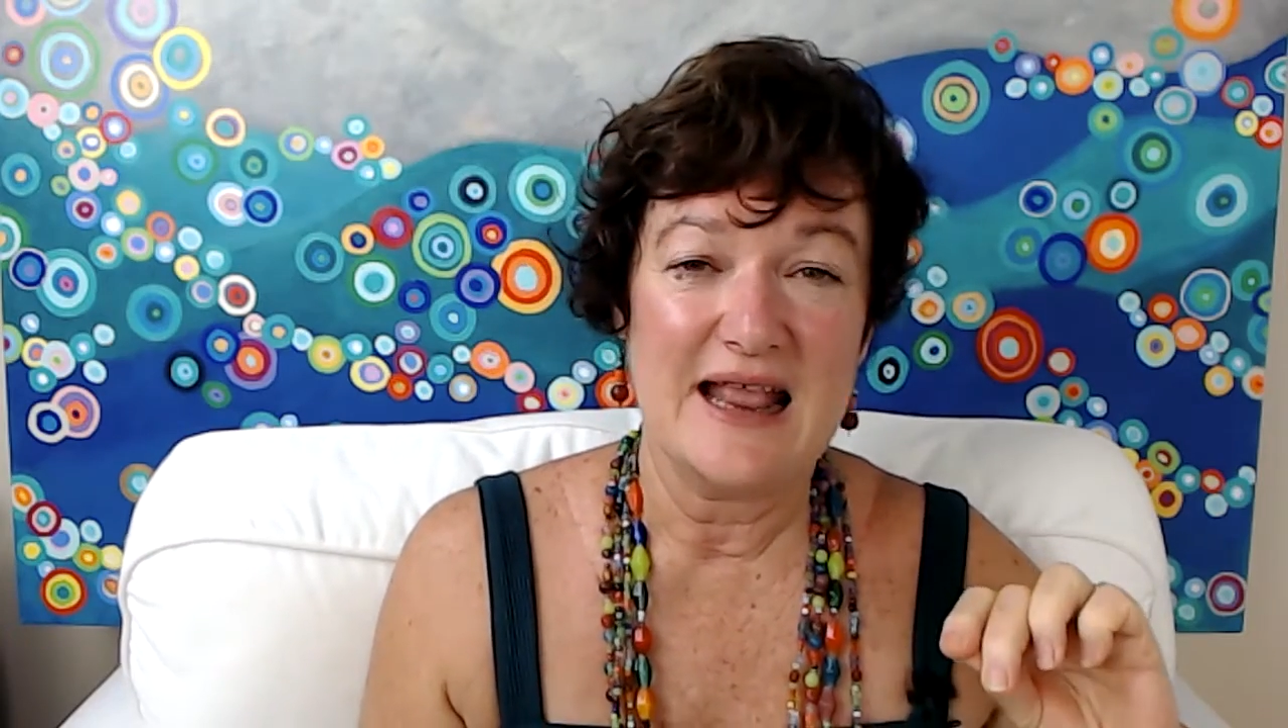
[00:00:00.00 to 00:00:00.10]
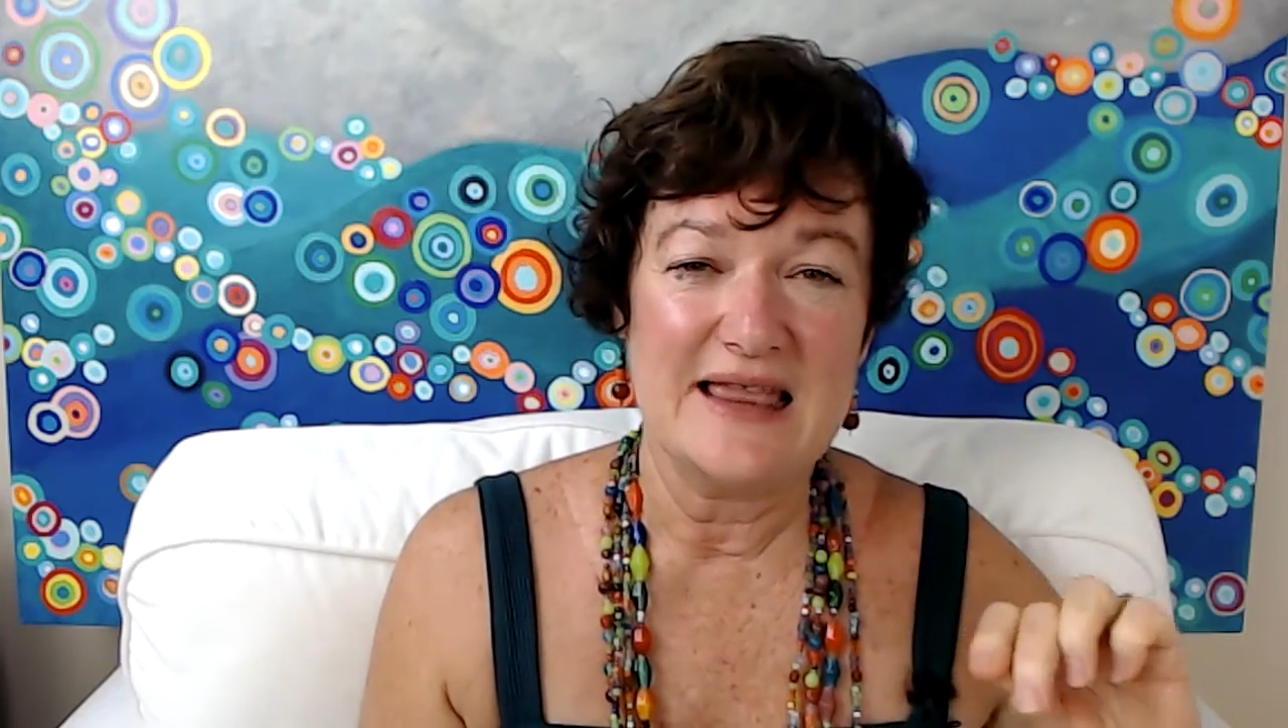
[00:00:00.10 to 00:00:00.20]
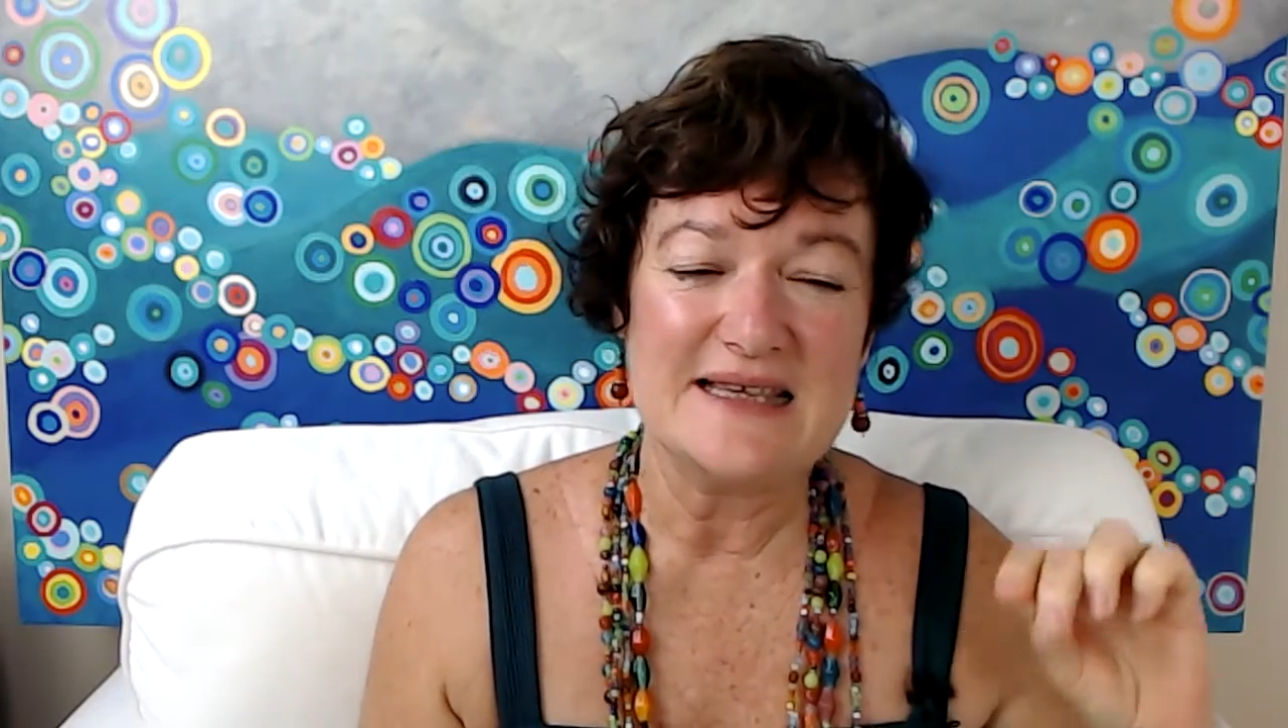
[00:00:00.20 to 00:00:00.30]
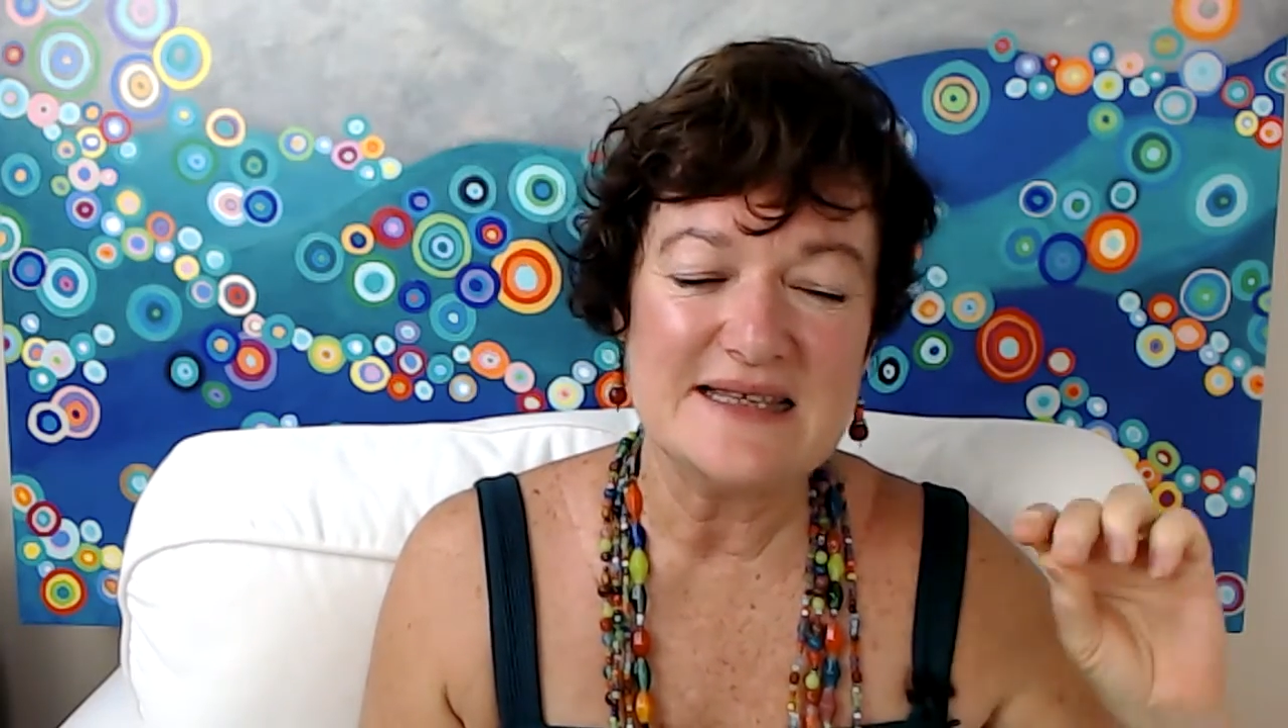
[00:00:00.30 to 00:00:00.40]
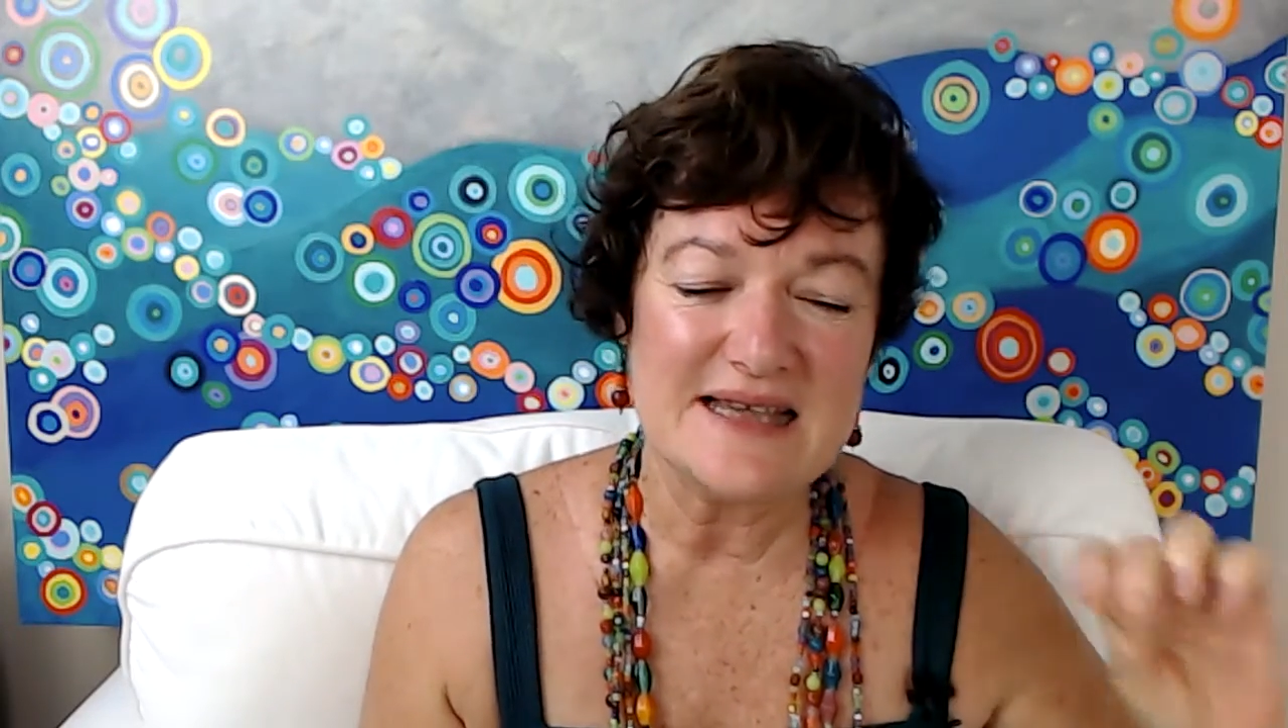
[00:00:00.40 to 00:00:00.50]

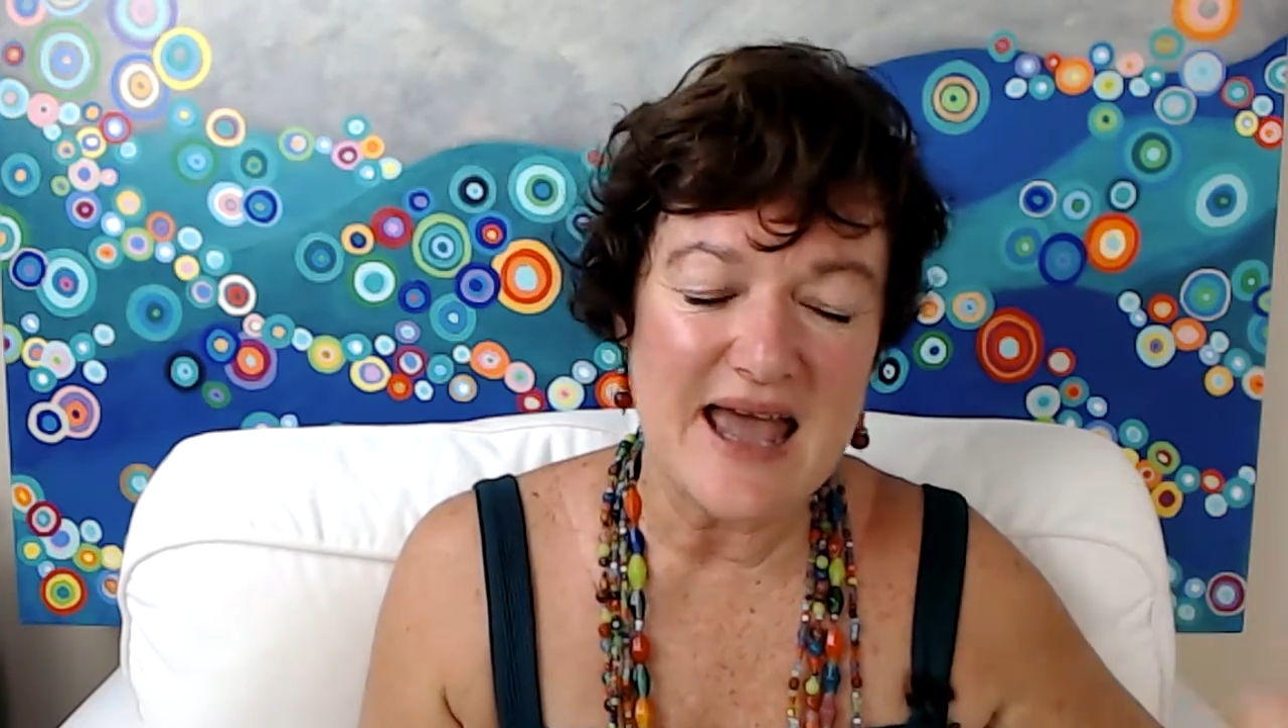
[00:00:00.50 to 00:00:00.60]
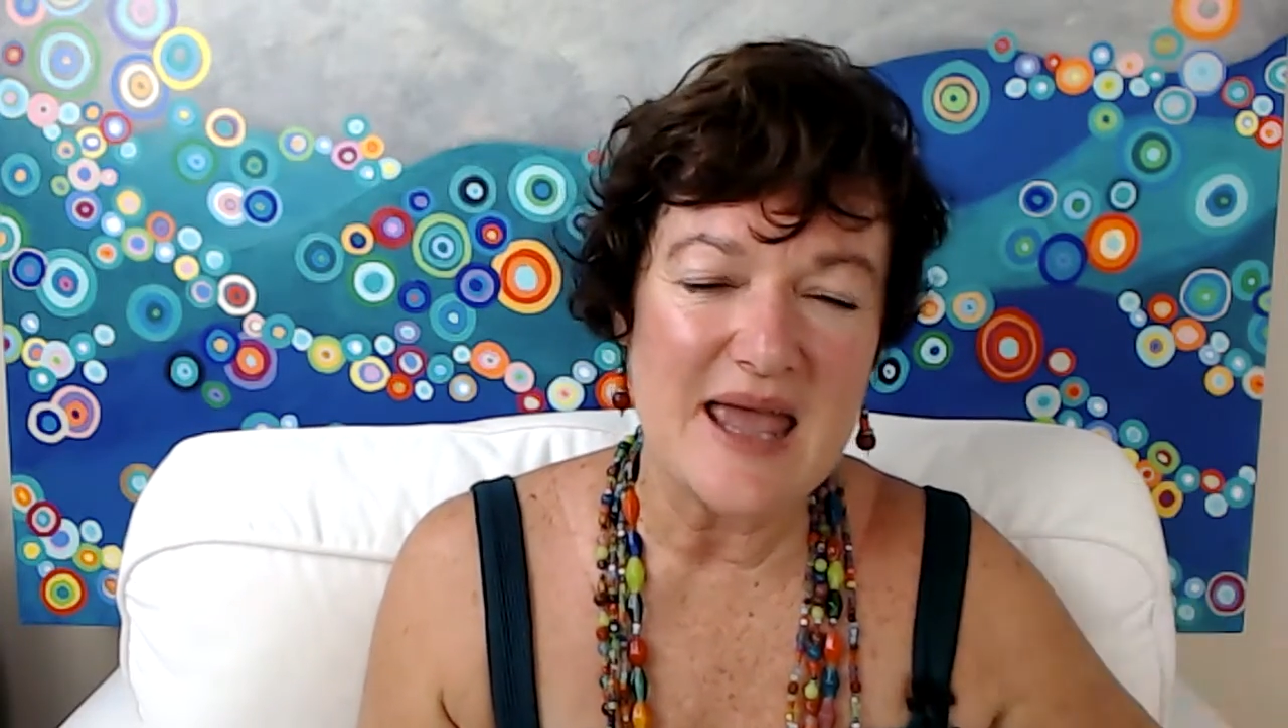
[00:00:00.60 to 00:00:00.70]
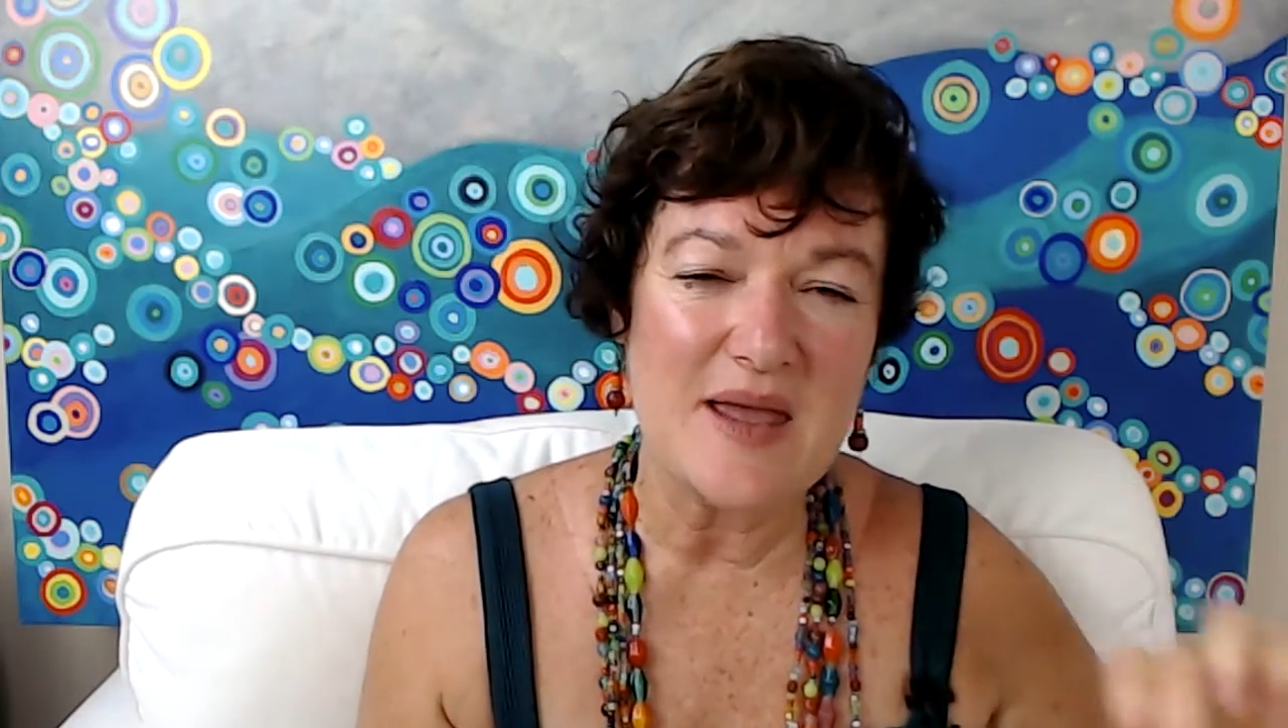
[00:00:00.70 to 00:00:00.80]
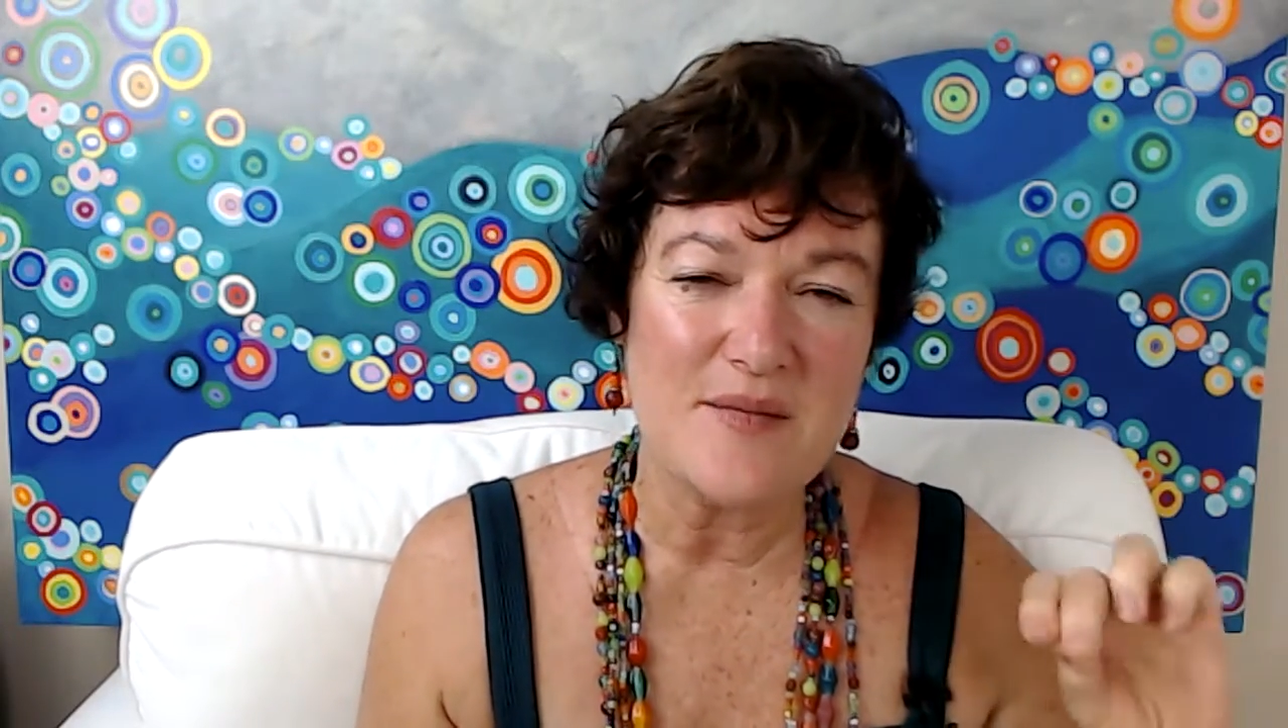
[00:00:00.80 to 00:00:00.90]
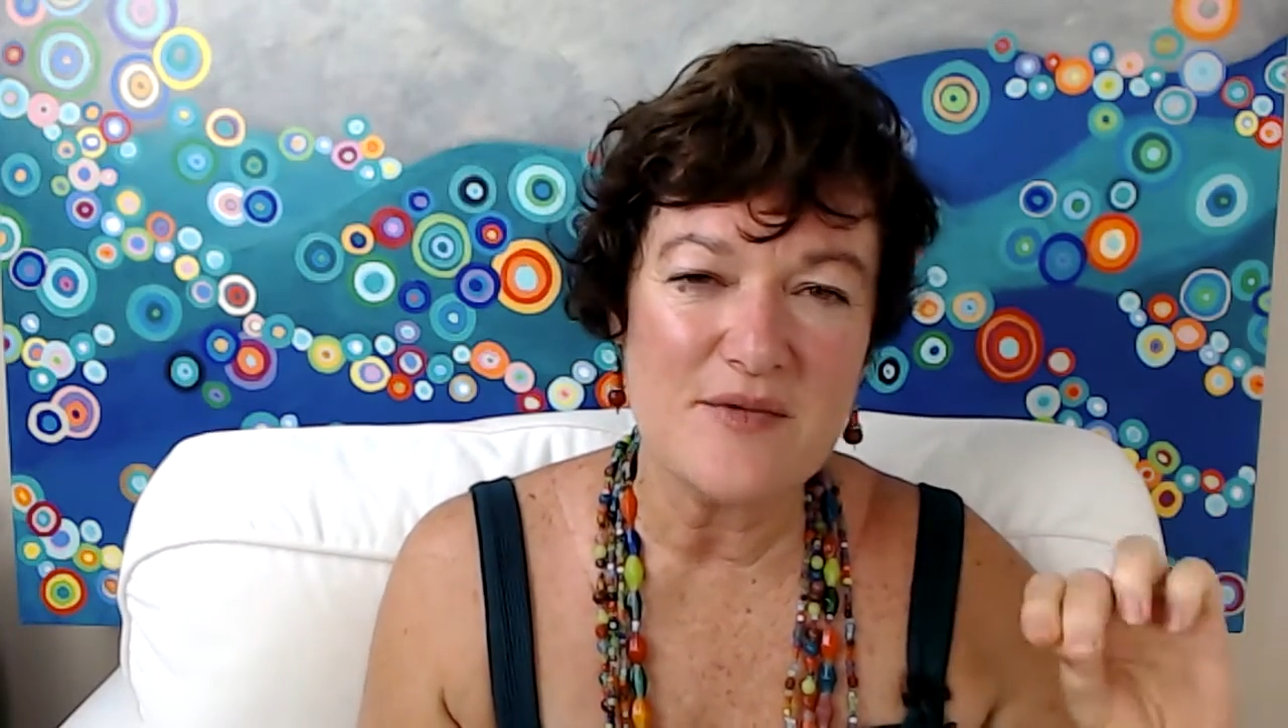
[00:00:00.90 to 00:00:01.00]
The
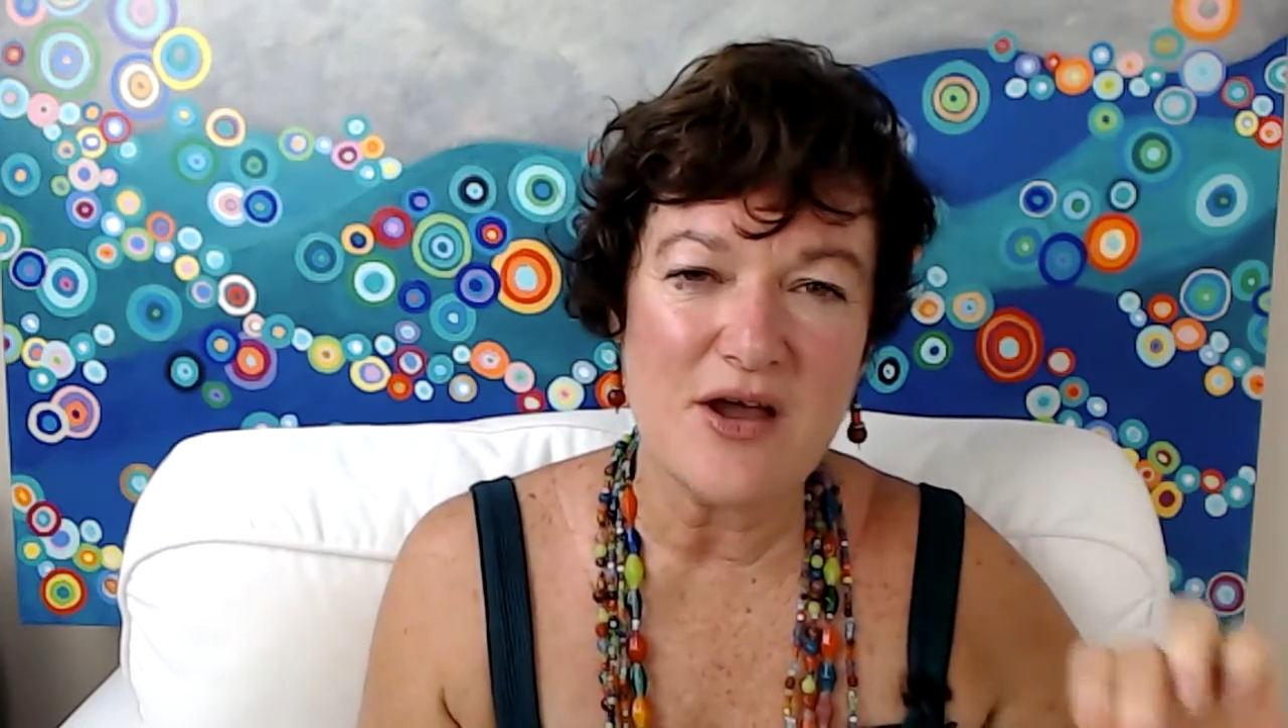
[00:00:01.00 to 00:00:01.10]
same